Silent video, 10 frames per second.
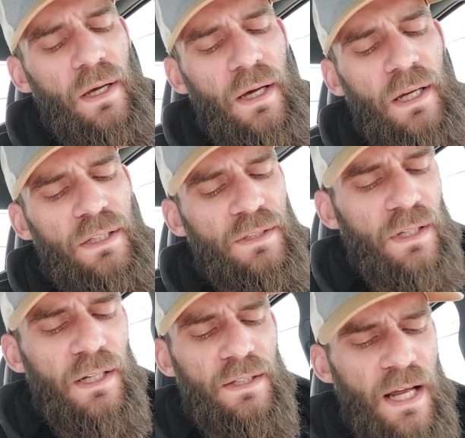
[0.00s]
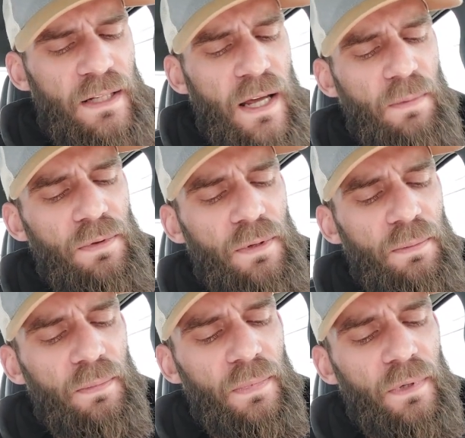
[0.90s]
I sat down with
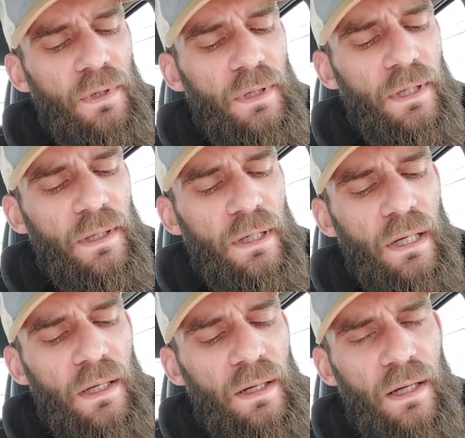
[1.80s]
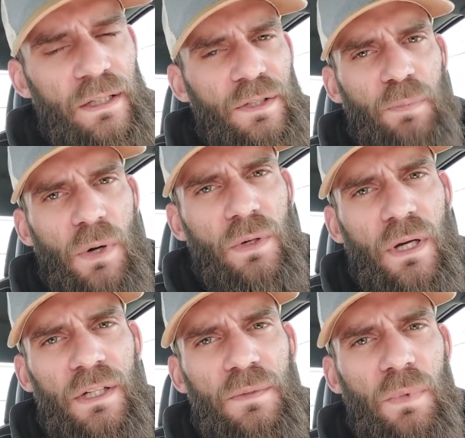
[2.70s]
him and I just spoke.
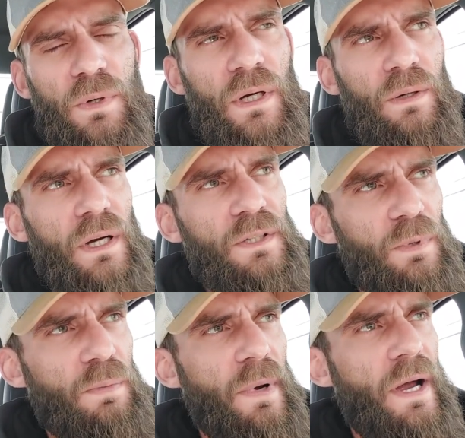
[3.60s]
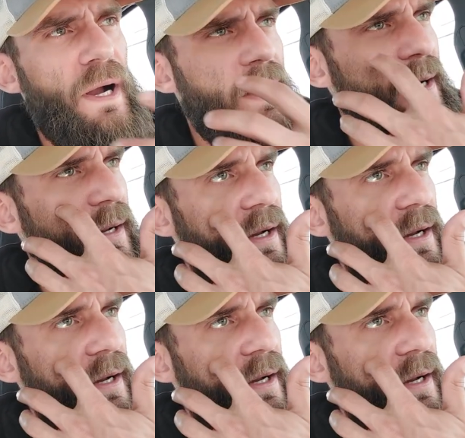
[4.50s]
I spoke my heart.